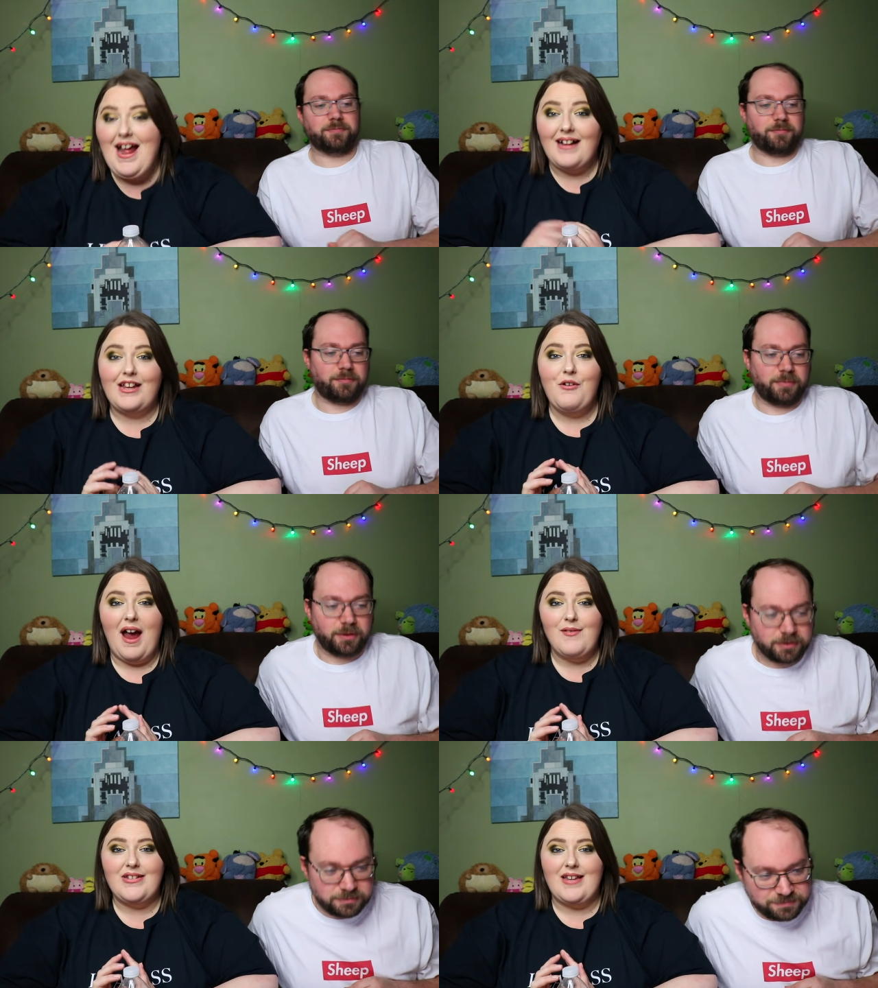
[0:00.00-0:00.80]
Speaker 1: Not that
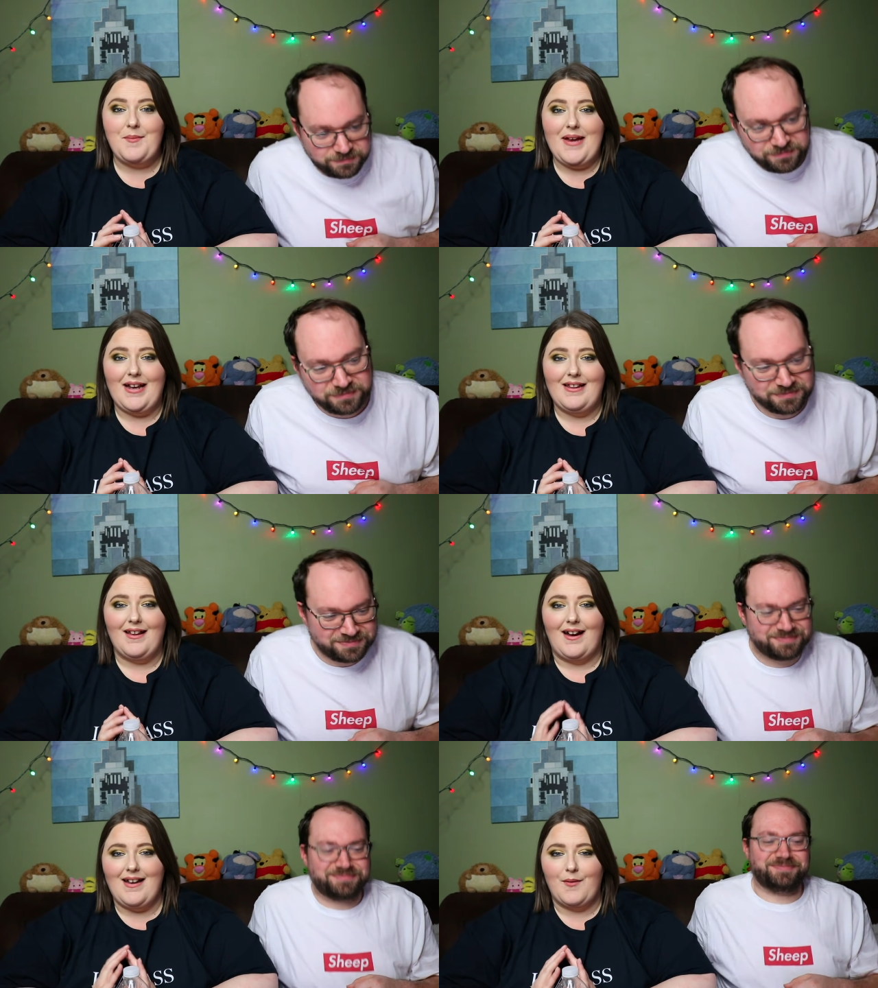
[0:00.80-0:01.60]
you have to send me
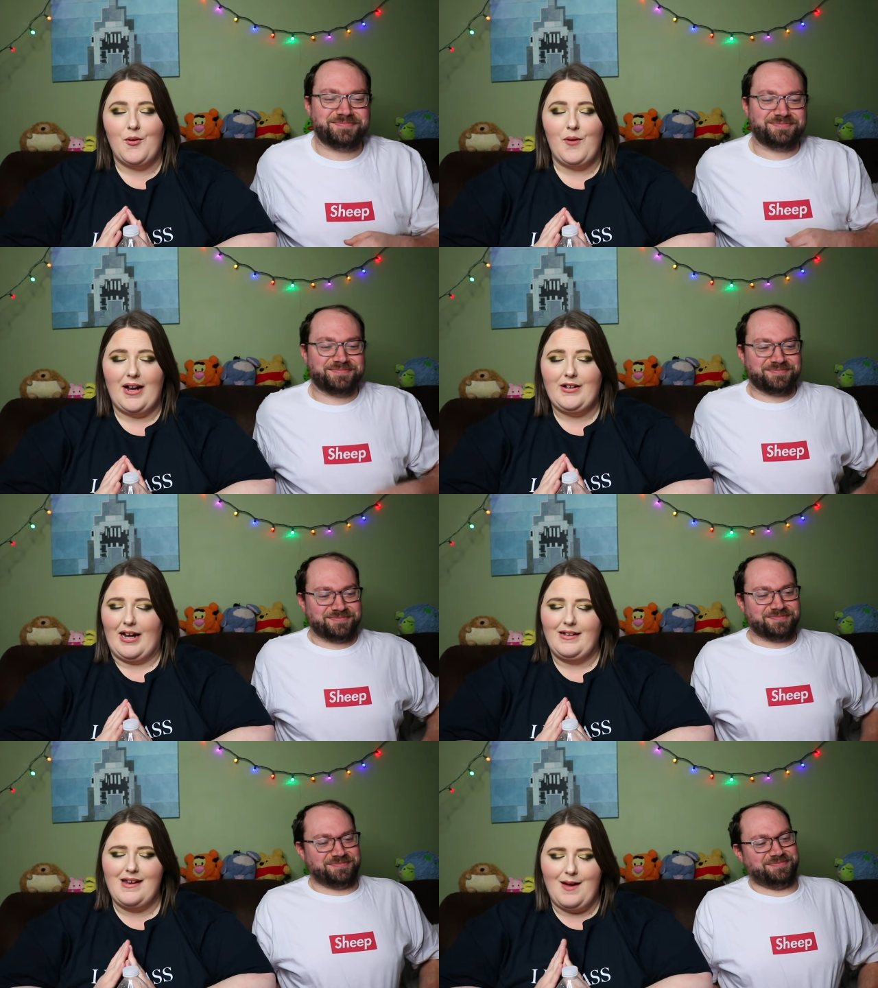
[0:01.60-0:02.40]
anything. I never, I,
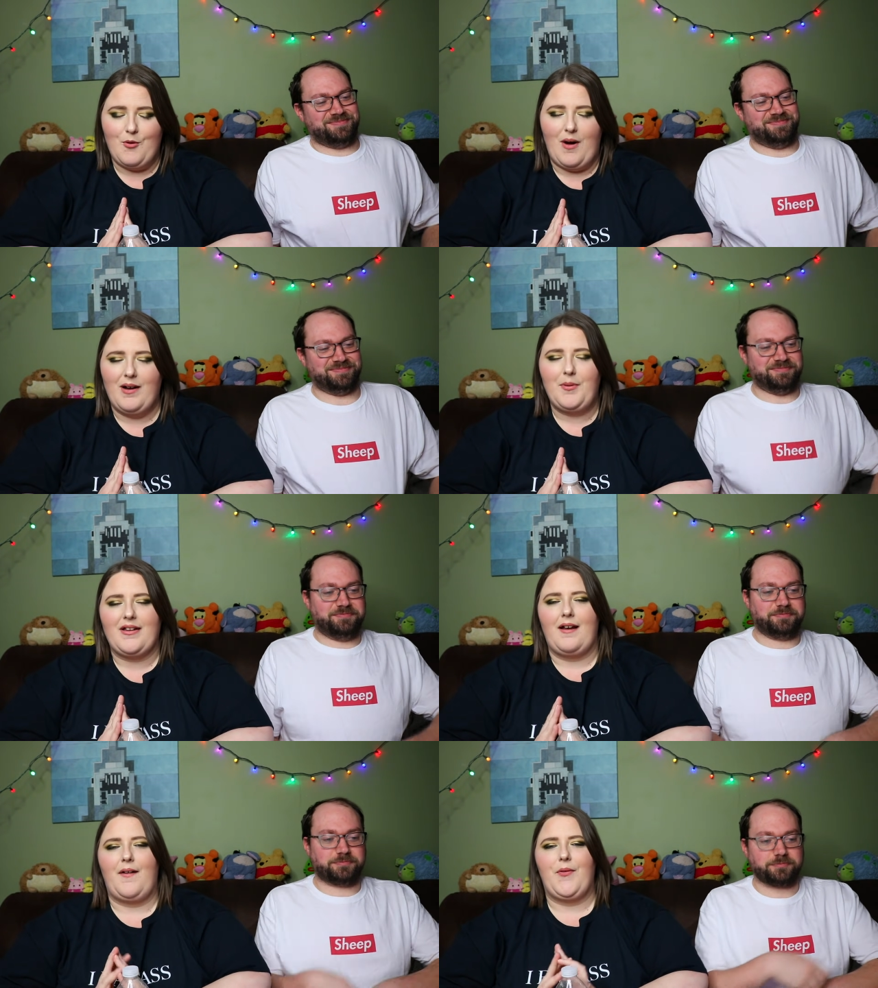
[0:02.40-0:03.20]
I never want to
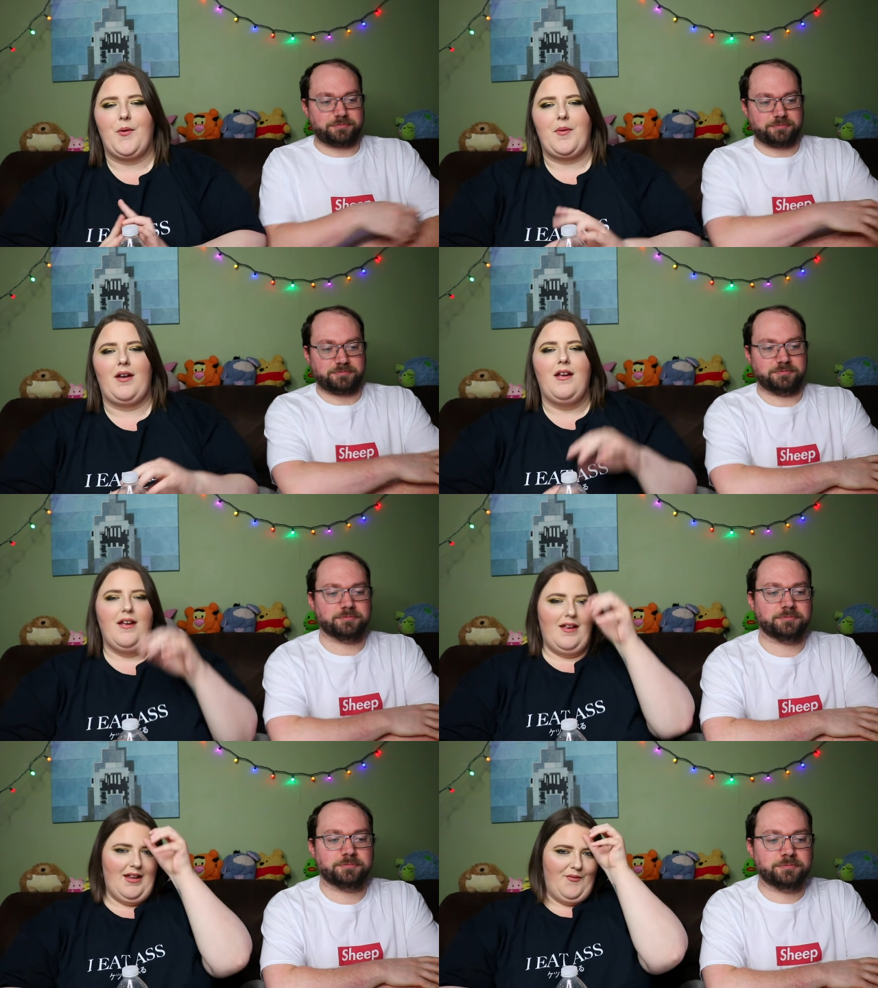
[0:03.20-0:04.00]
put that out there. But
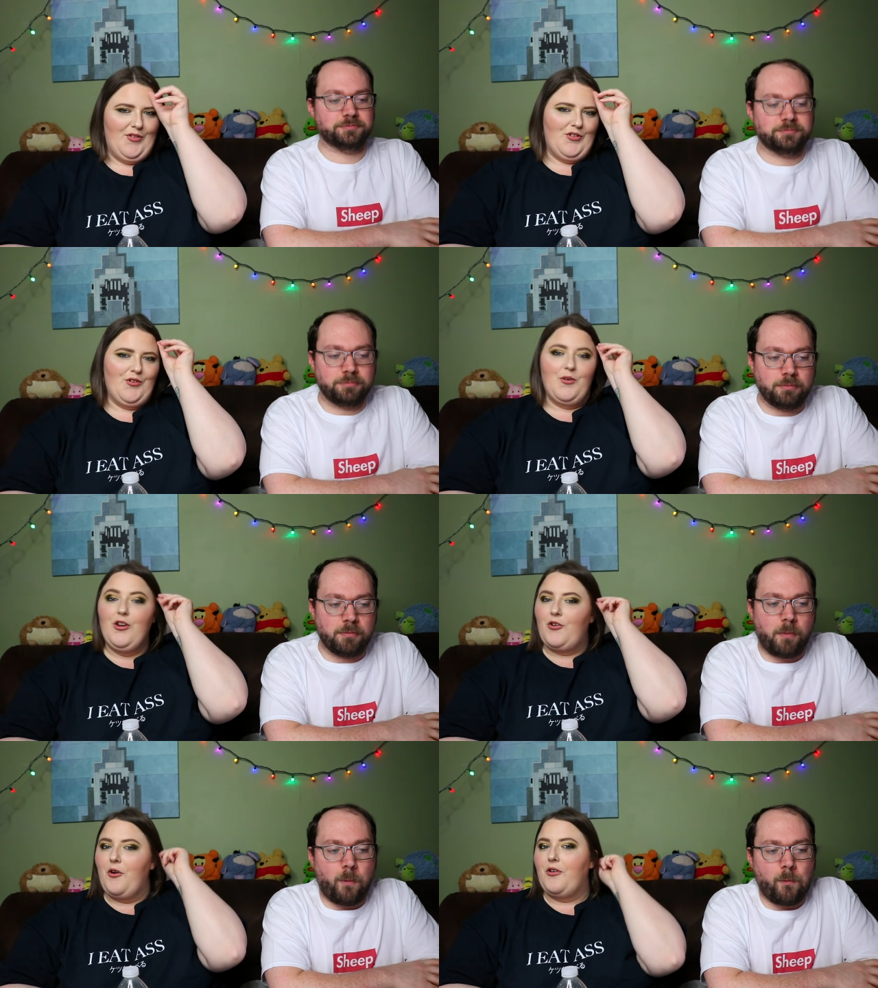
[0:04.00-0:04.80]
if you do
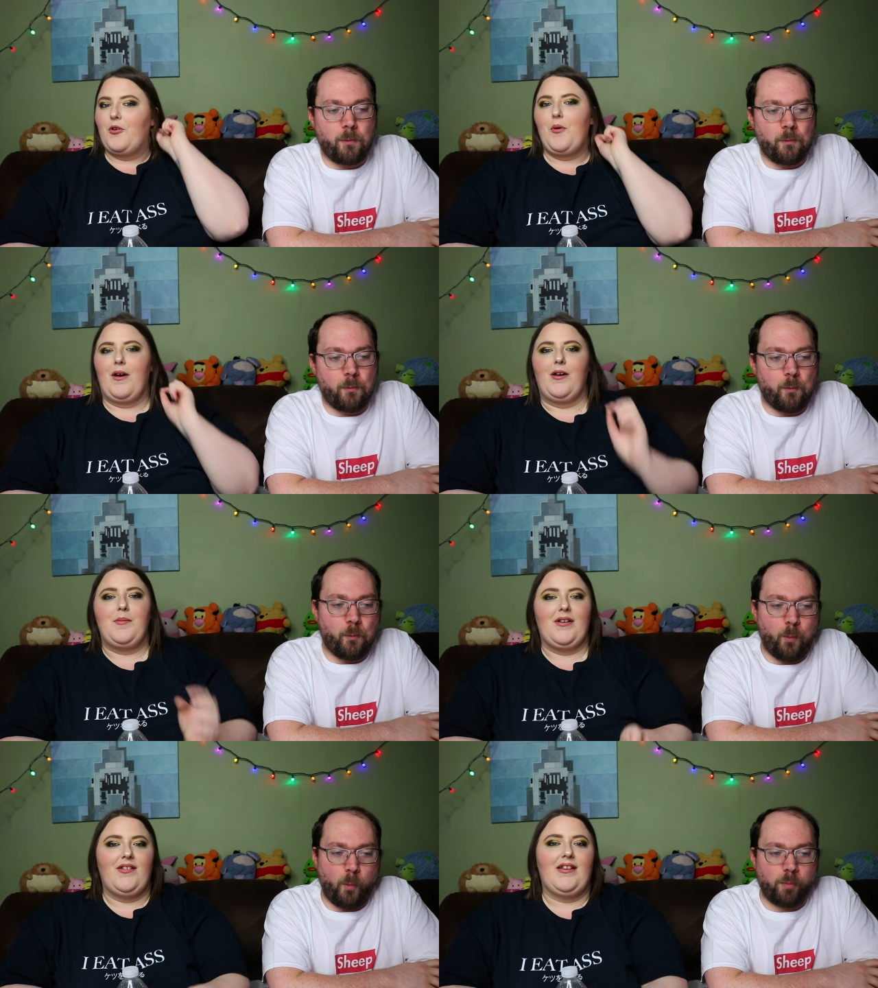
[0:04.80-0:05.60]
go to an
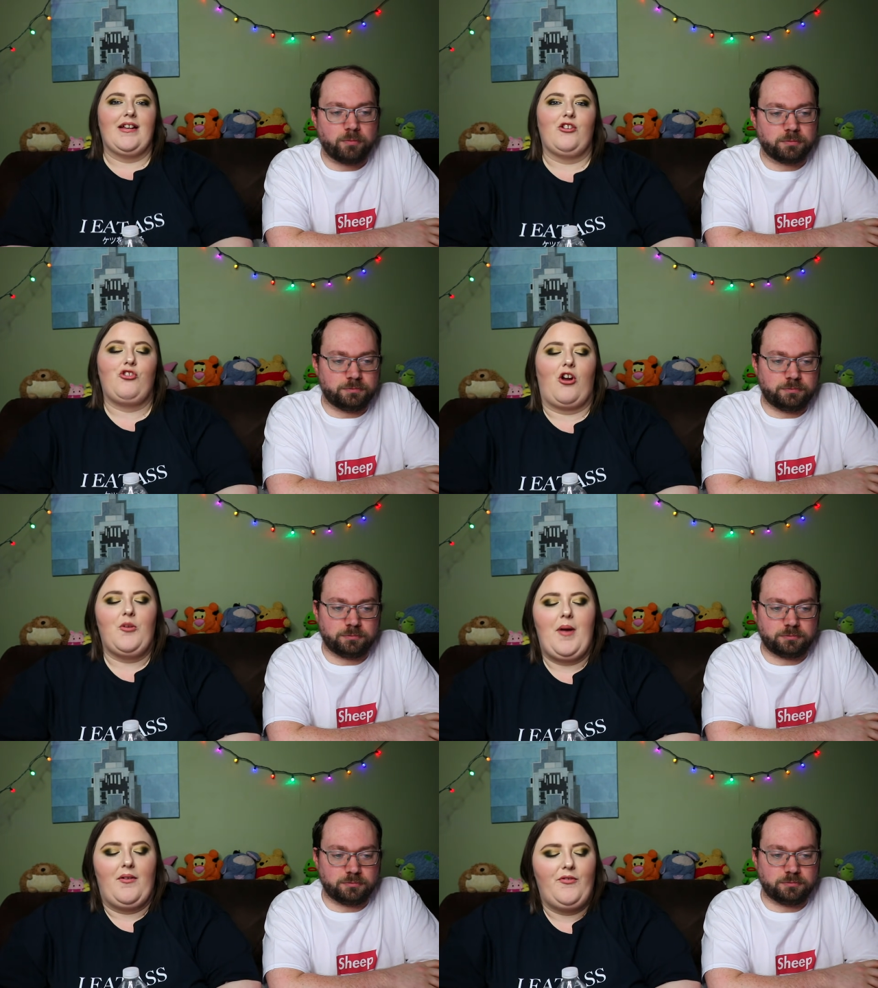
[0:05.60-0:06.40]
aquarium and you see like a
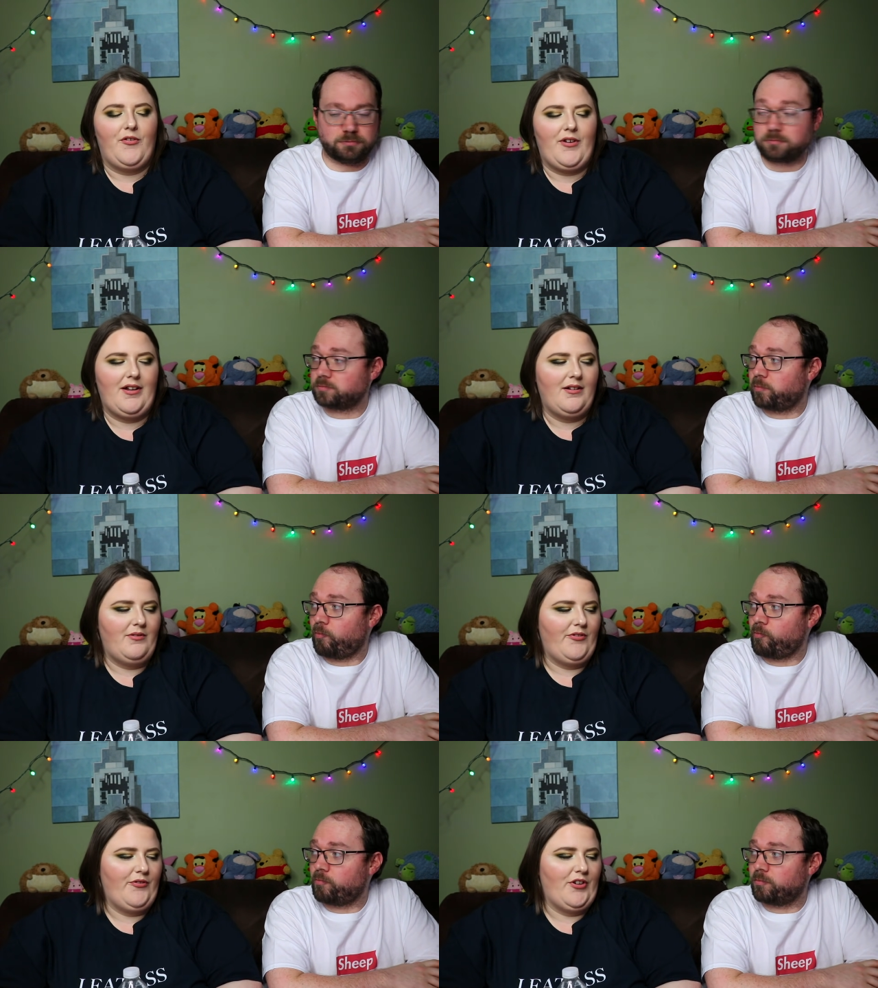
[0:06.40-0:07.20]
shark pen, feel free to
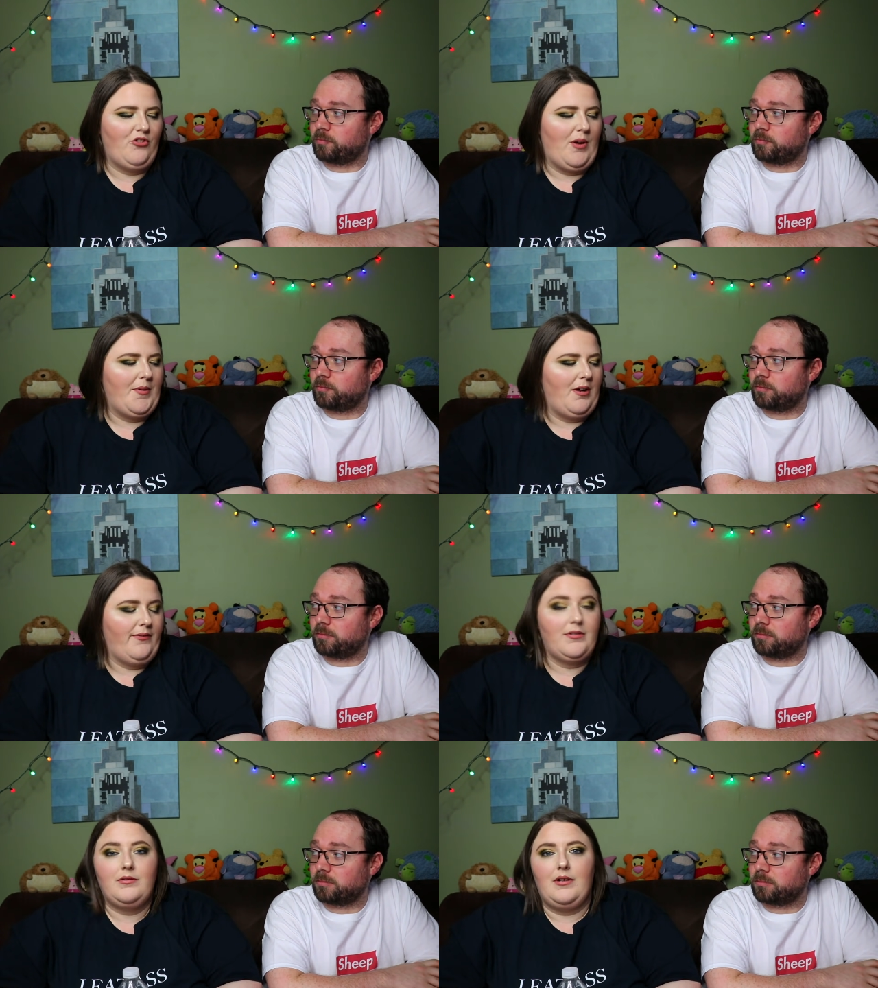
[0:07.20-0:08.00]
feel free to drop it off.